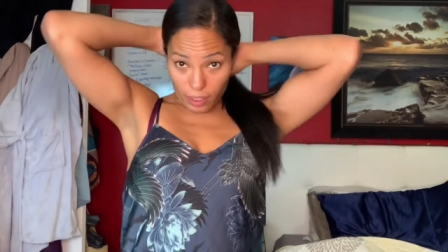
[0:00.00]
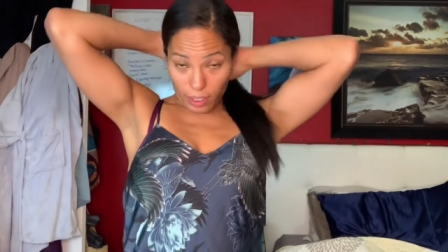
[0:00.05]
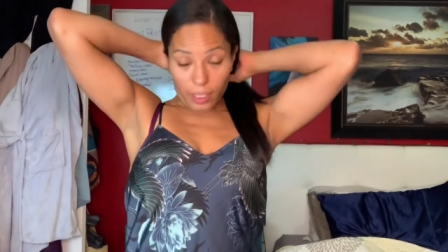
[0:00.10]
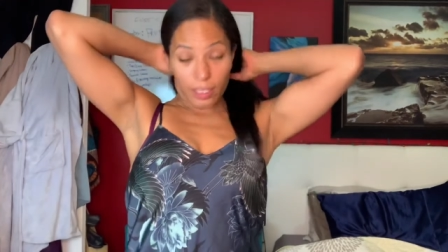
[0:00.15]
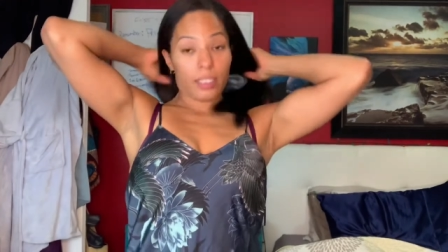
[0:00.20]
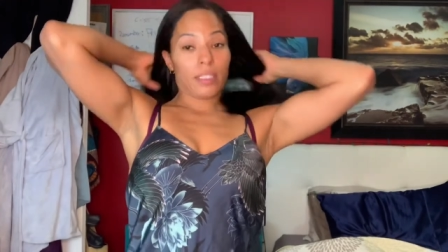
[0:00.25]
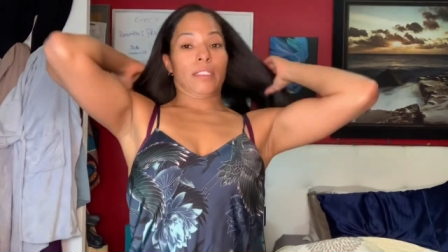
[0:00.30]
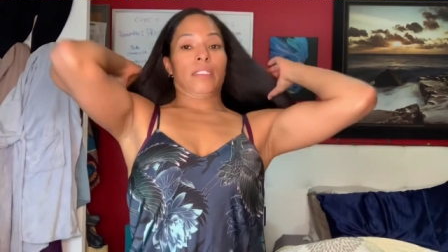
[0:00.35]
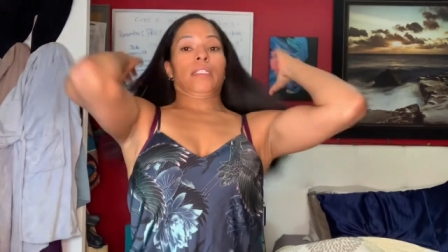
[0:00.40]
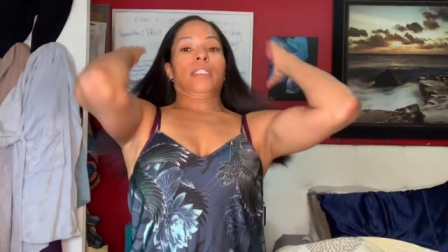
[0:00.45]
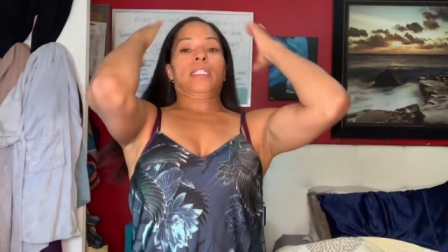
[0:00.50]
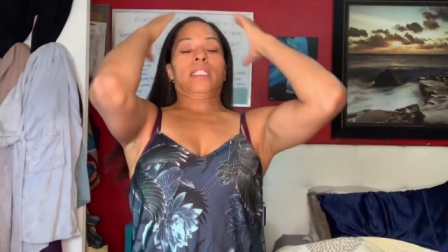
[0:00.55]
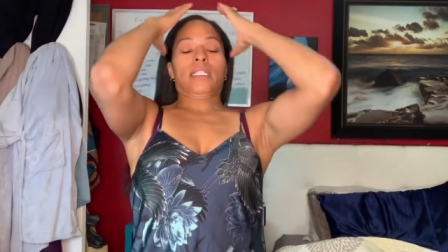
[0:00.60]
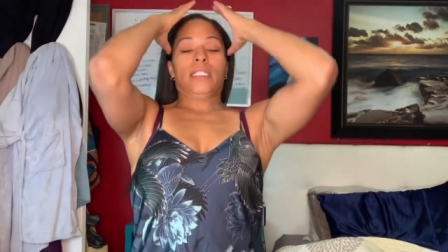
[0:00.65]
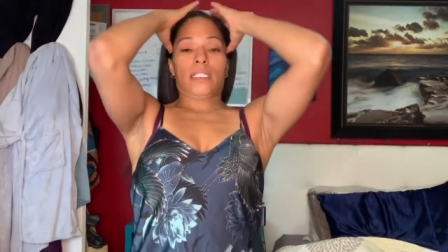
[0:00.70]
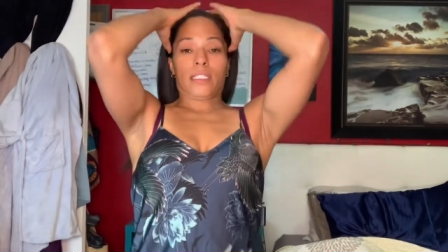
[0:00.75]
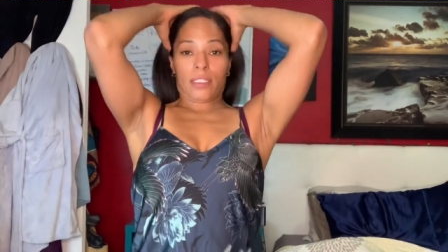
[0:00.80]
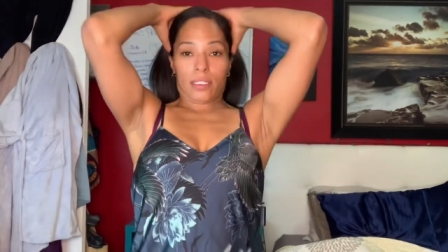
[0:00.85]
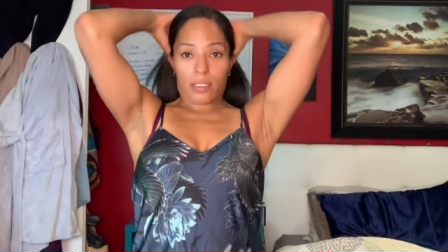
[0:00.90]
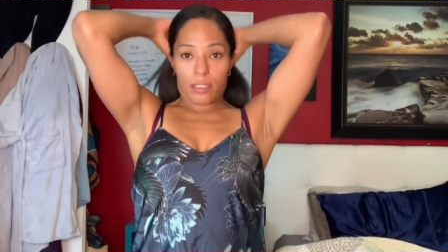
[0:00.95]
Like it,
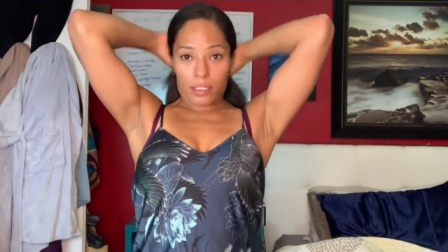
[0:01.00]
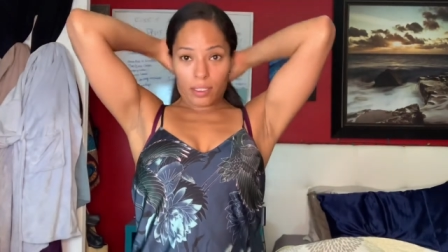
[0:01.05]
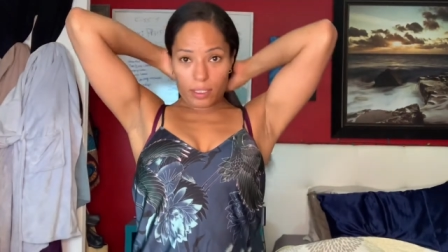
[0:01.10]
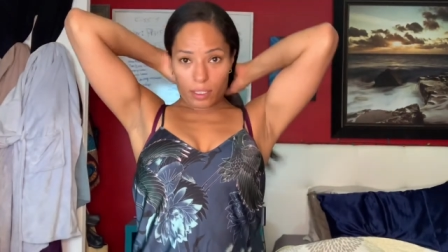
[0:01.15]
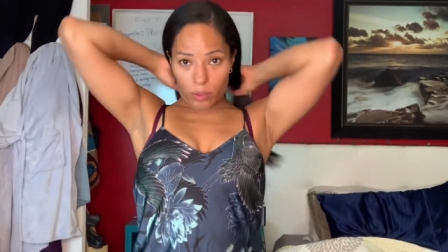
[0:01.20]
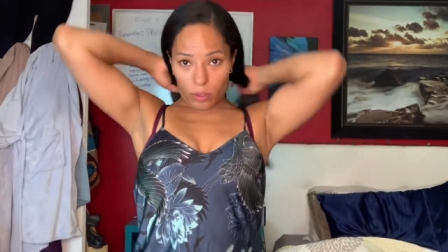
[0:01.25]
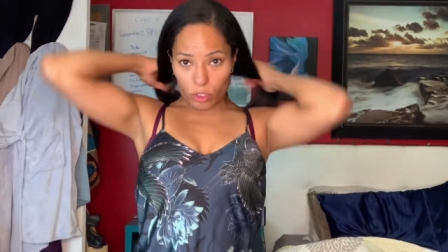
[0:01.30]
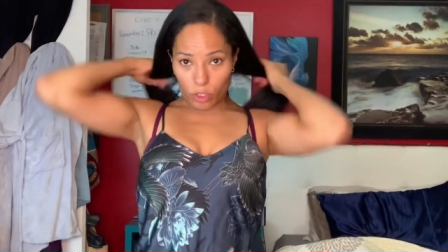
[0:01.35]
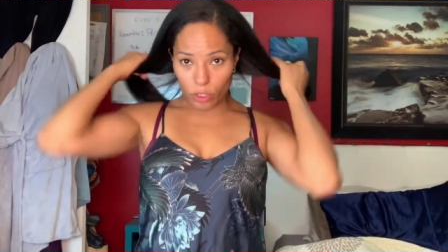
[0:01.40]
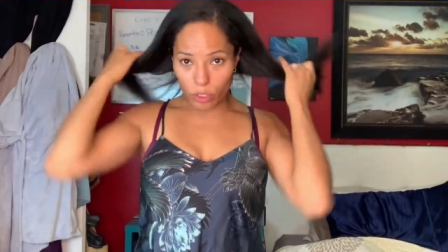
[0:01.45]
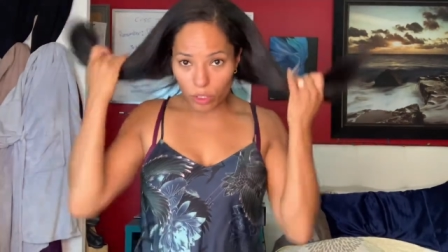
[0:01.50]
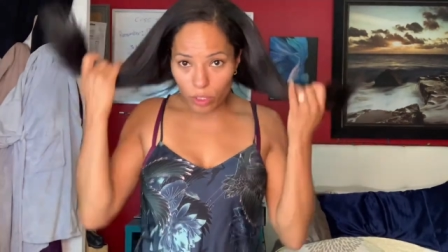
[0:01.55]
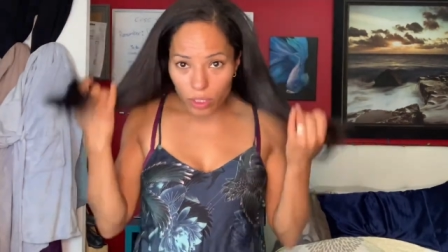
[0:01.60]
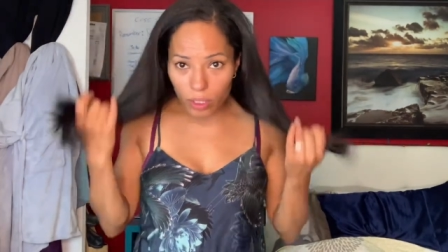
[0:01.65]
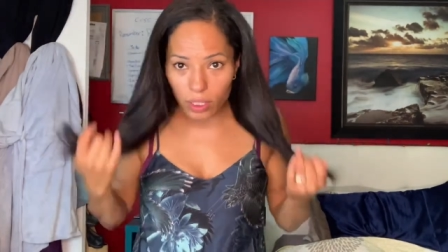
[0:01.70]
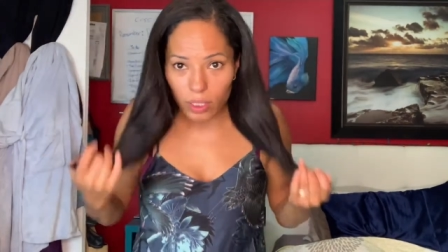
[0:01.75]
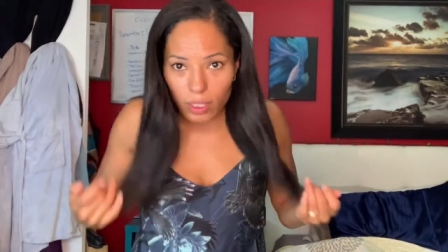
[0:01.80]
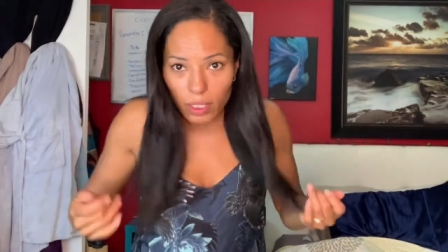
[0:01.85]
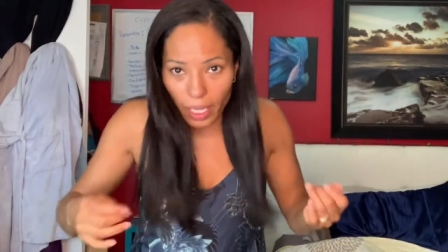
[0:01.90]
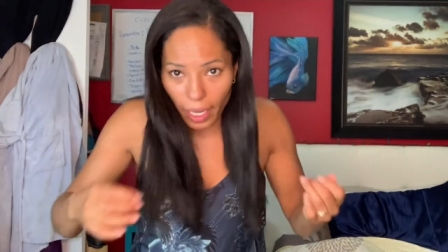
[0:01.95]
it should
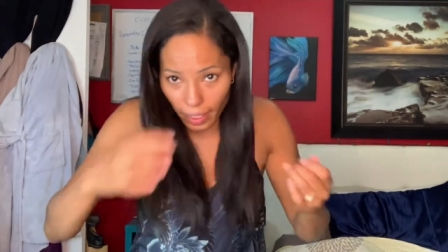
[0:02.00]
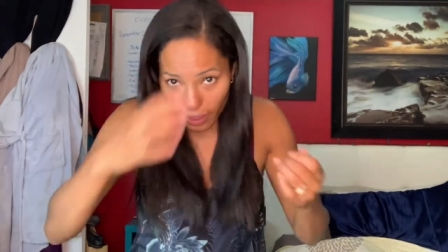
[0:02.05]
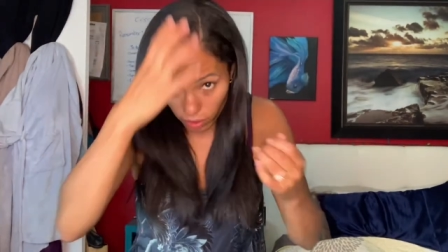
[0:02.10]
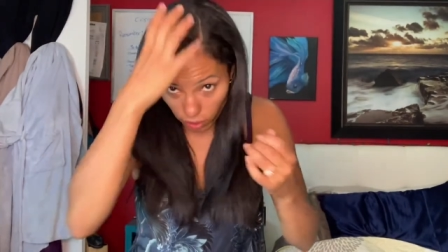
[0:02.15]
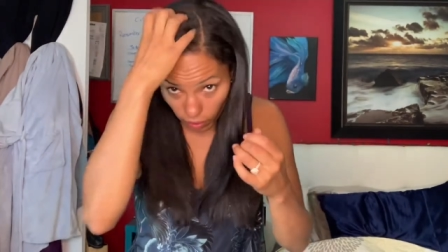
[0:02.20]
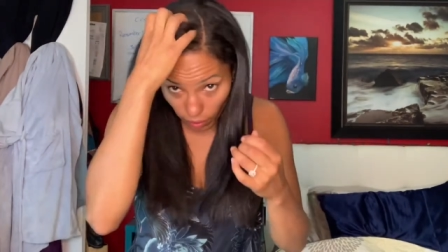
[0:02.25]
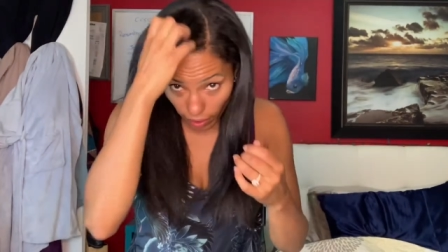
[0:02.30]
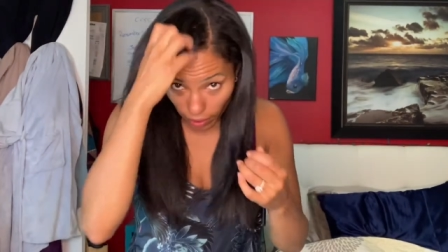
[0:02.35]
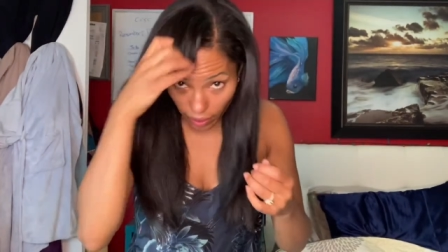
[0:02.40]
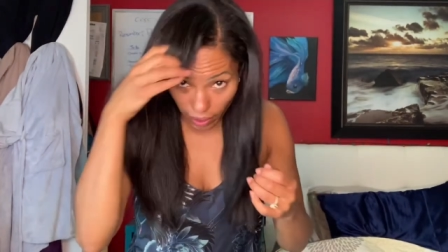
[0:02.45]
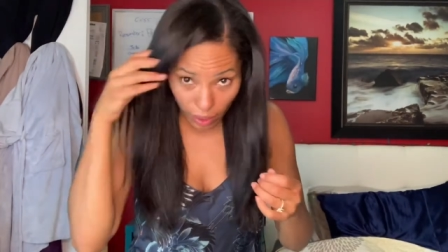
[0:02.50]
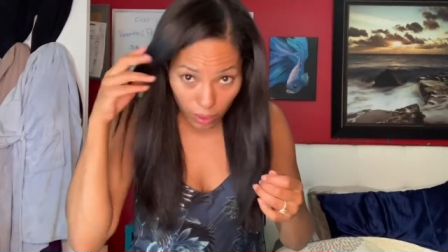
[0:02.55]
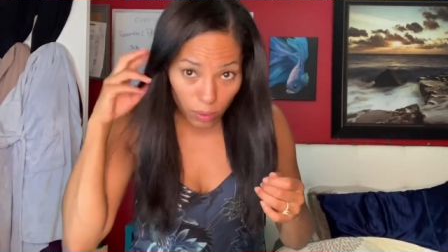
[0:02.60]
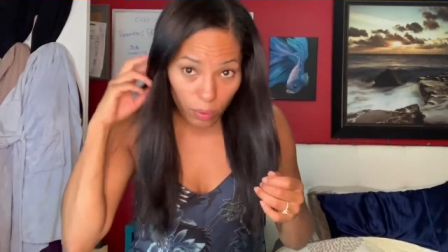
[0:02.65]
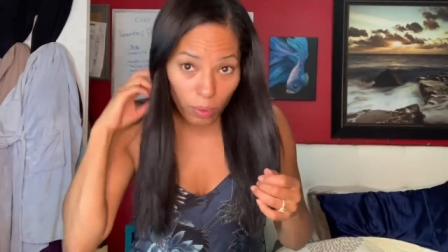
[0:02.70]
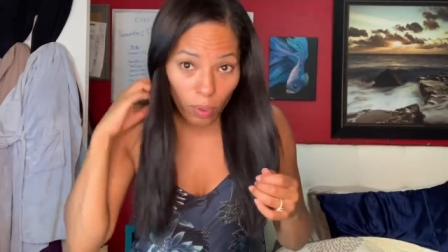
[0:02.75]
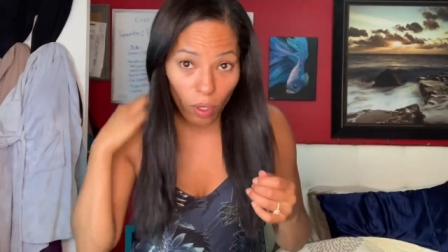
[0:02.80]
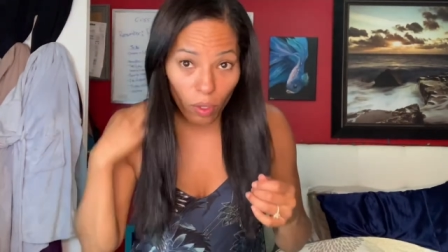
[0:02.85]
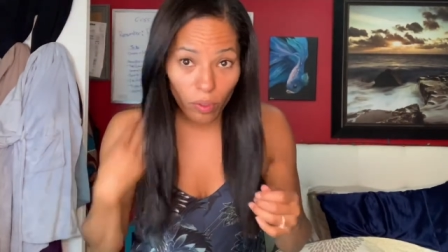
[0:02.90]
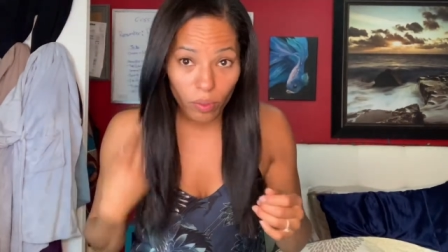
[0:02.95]
stay straight. That's
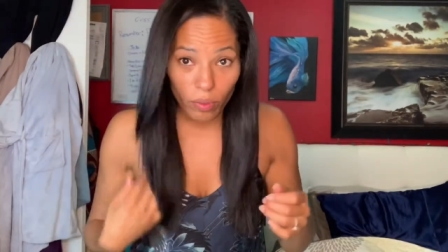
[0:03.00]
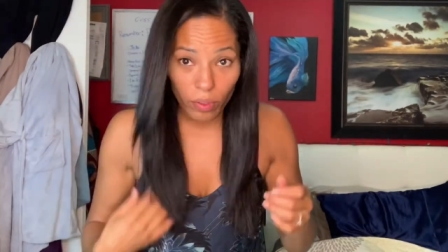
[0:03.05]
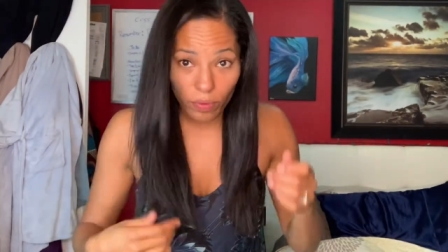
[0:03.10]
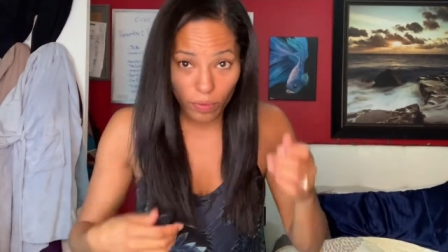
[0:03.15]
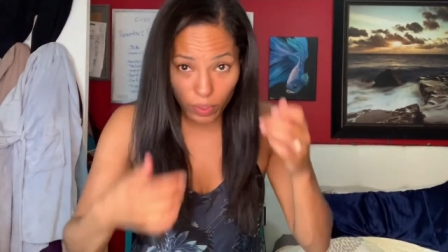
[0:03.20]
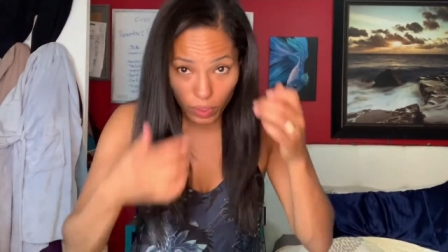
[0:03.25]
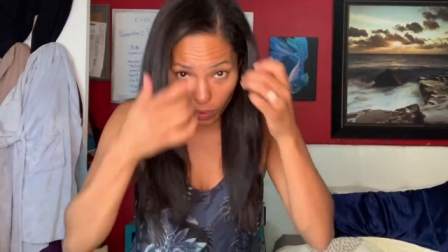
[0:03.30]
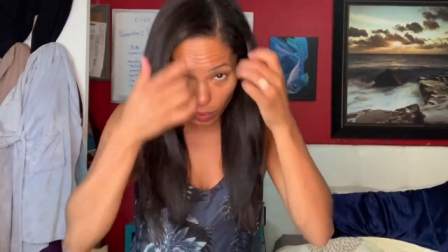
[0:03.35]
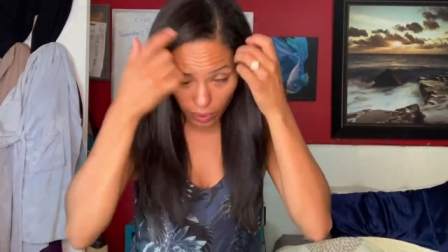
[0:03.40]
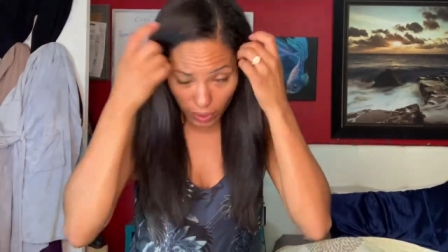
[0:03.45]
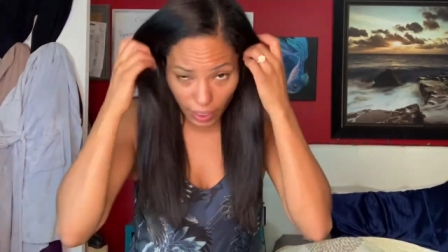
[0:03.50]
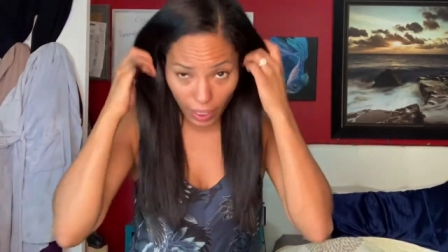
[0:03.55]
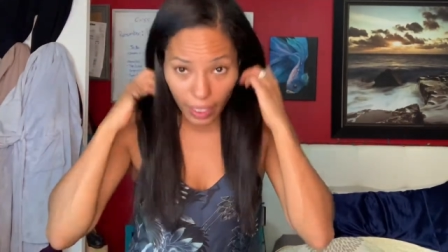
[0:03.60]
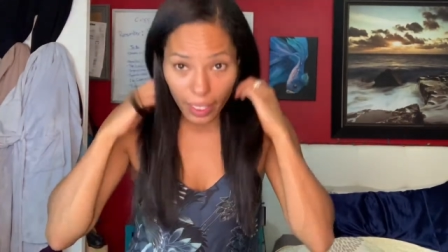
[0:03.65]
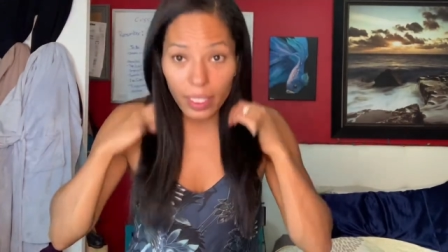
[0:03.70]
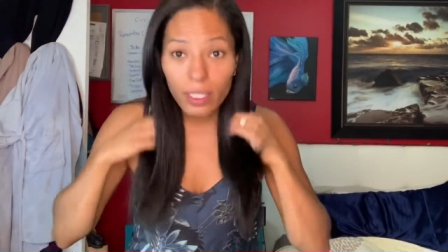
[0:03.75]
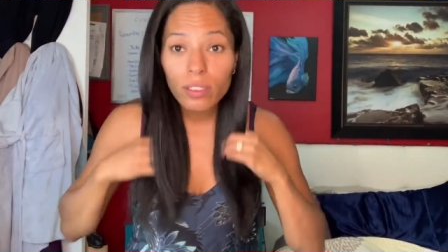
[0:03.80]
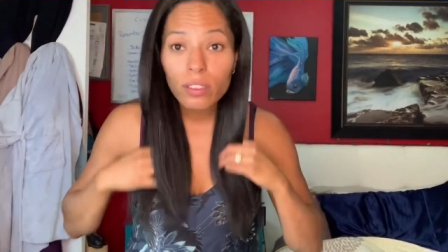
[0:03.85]
what all the reviews say.